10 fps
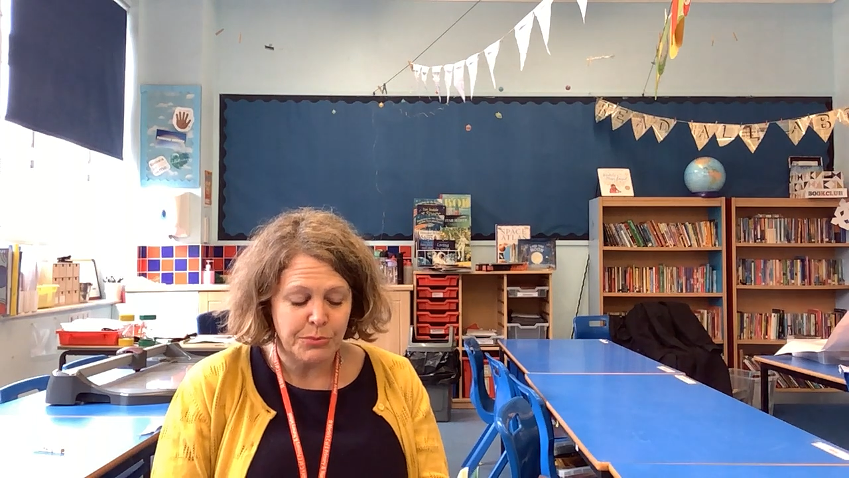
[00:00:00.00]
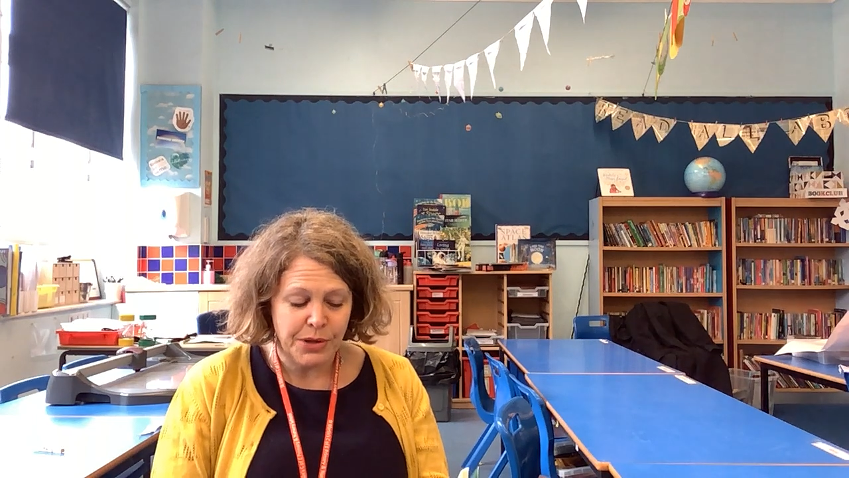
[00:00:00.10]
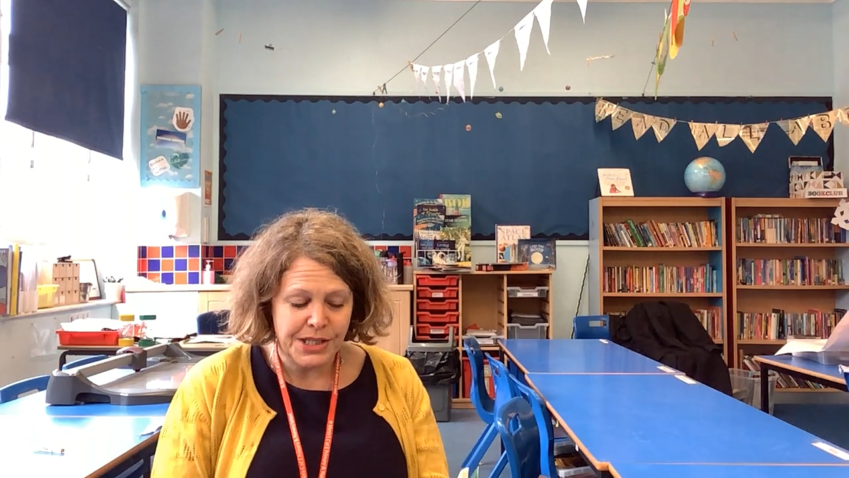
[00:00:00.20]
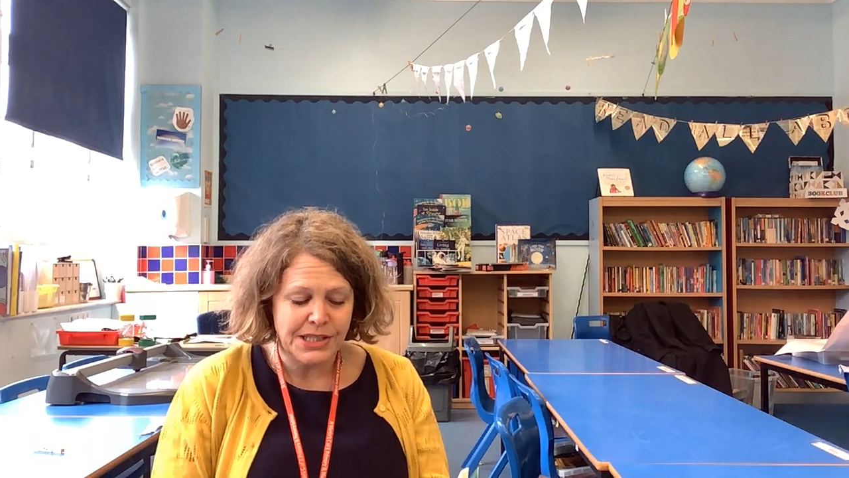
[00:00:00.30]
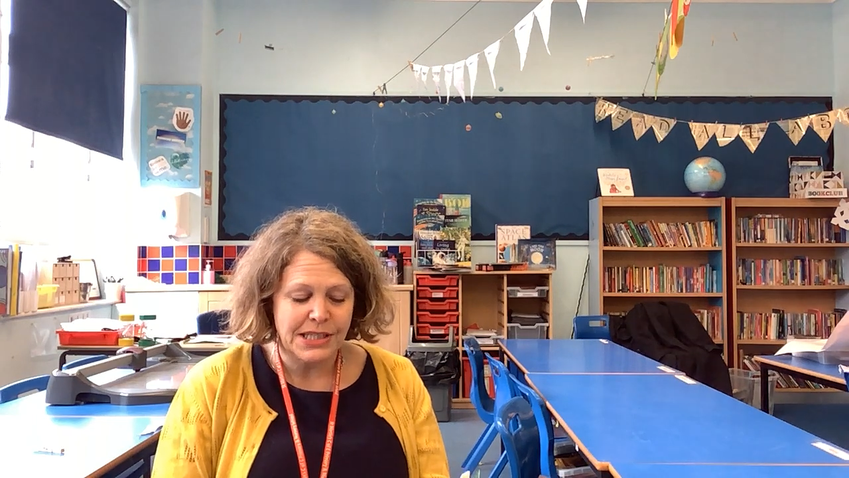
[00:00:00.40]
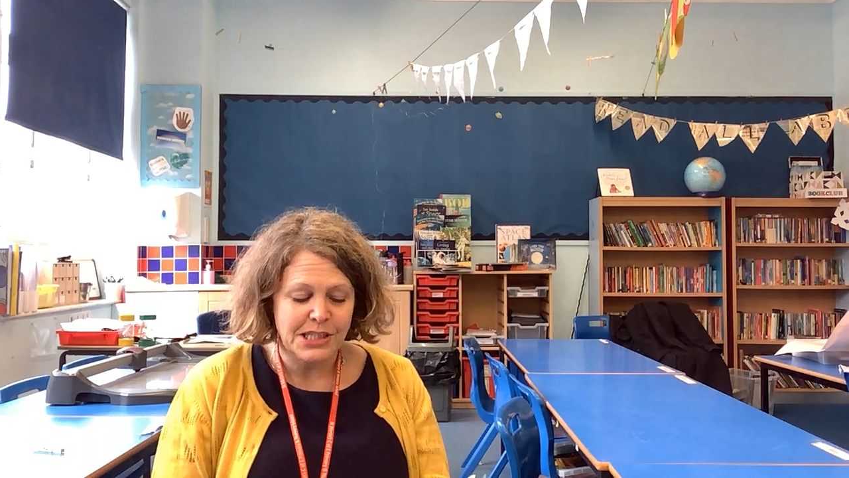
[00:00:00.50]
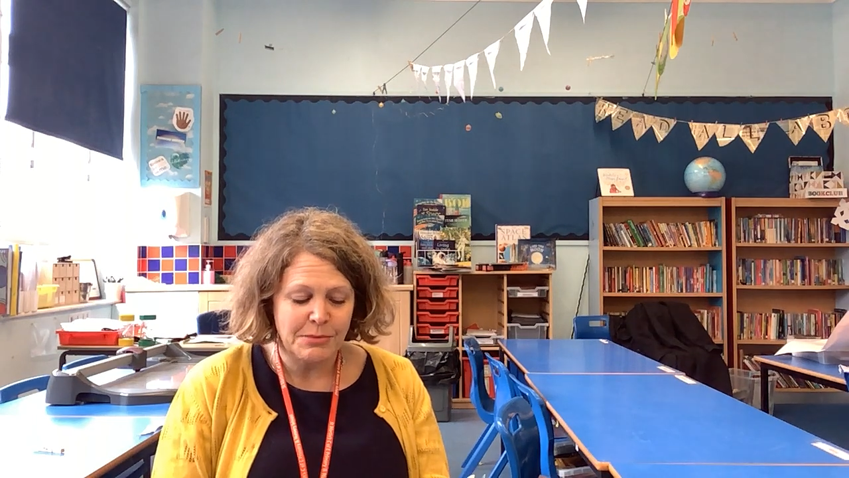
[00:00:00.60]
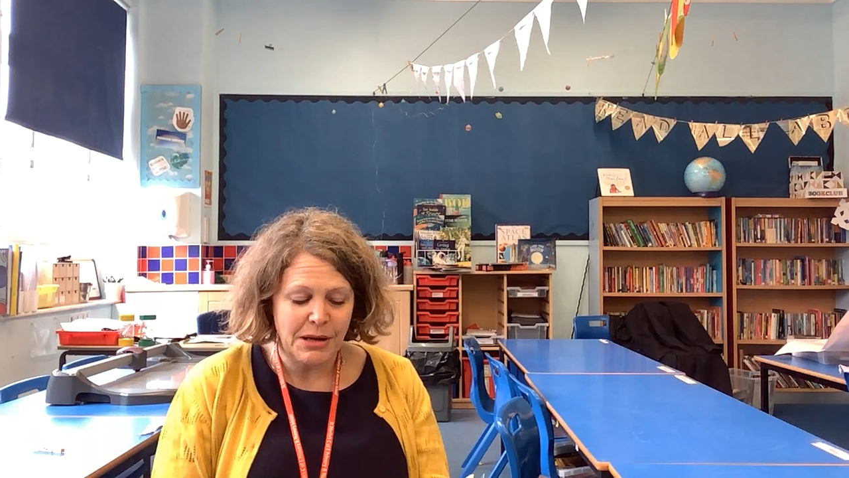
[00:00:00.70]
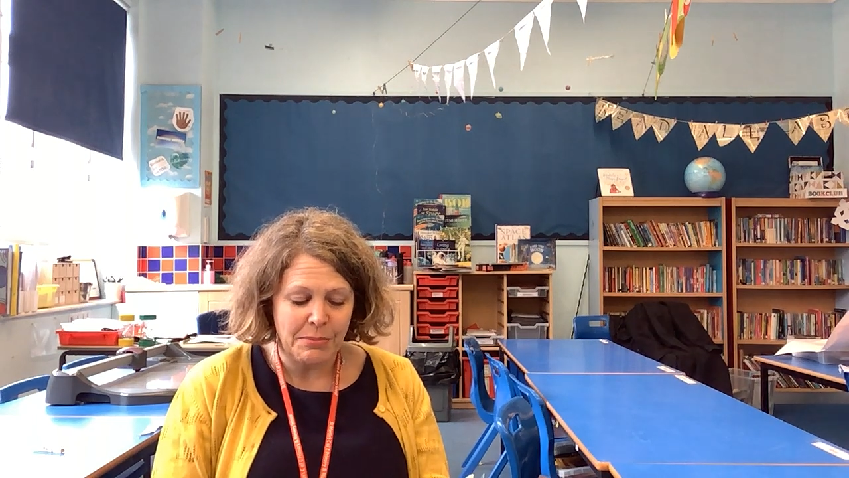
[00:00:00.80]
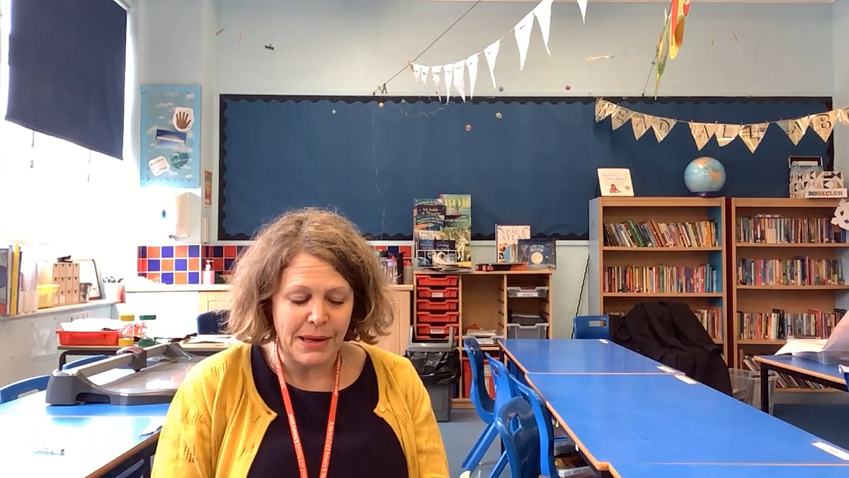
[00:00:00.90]
pressed into
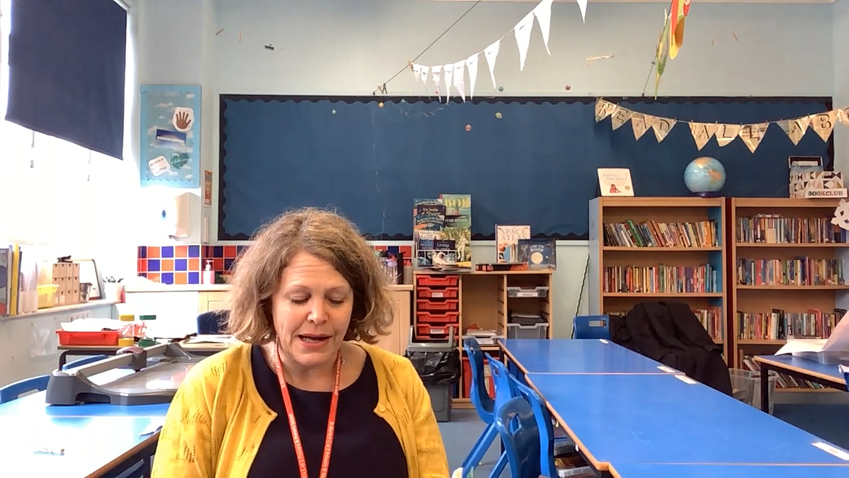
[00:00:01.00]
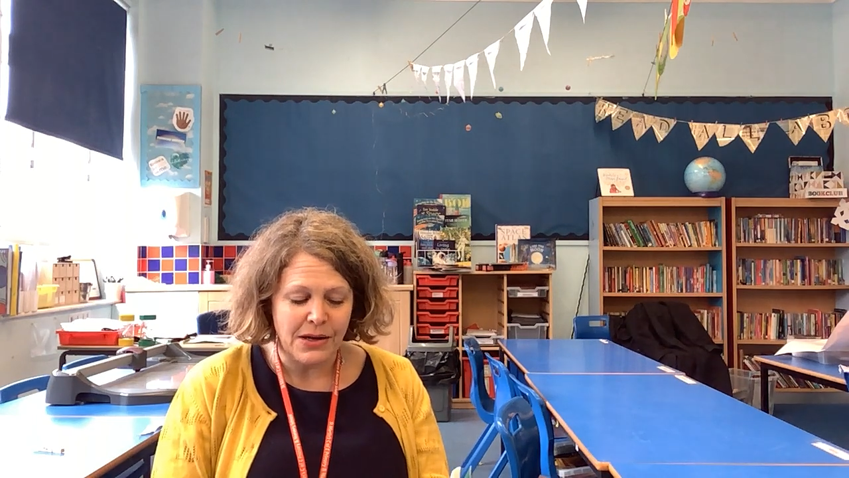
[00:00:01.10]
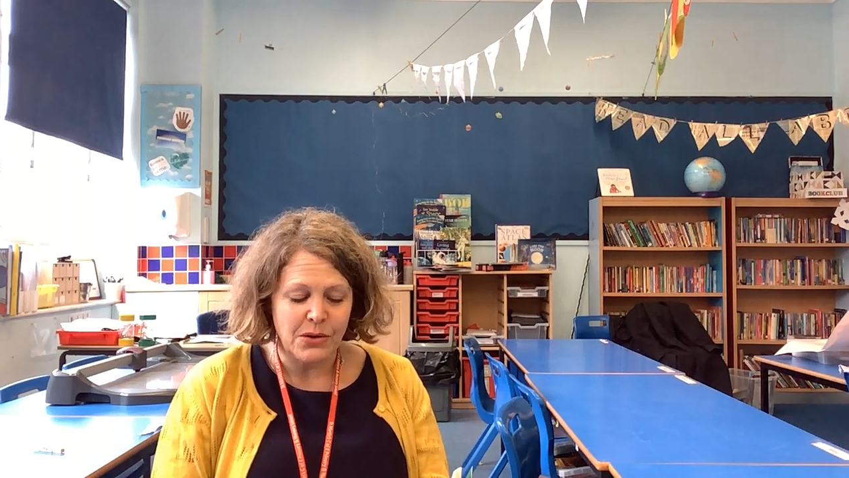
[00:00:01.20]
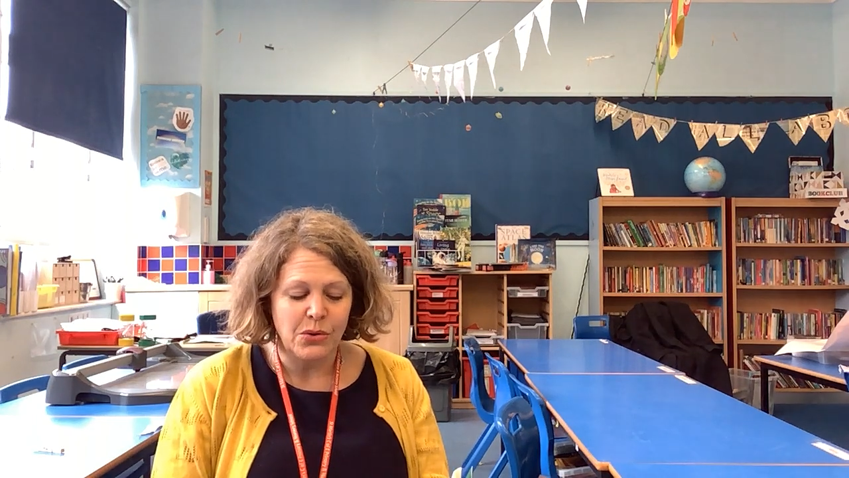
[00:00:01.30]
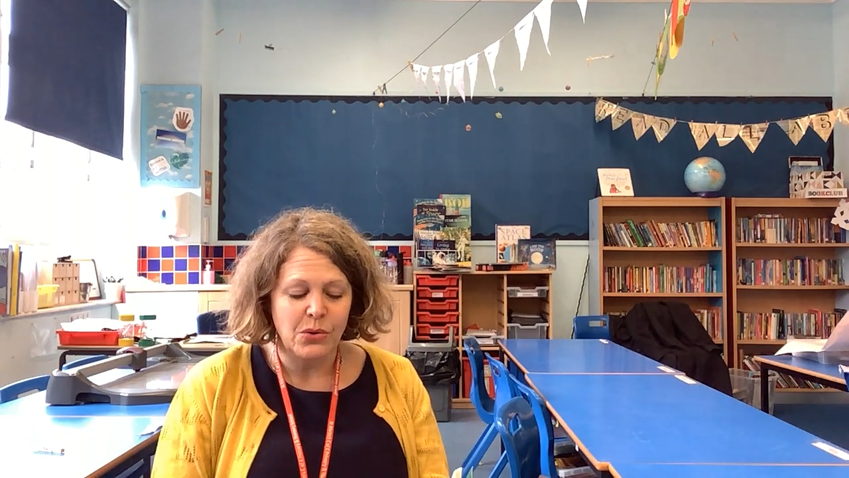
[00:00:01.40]
my back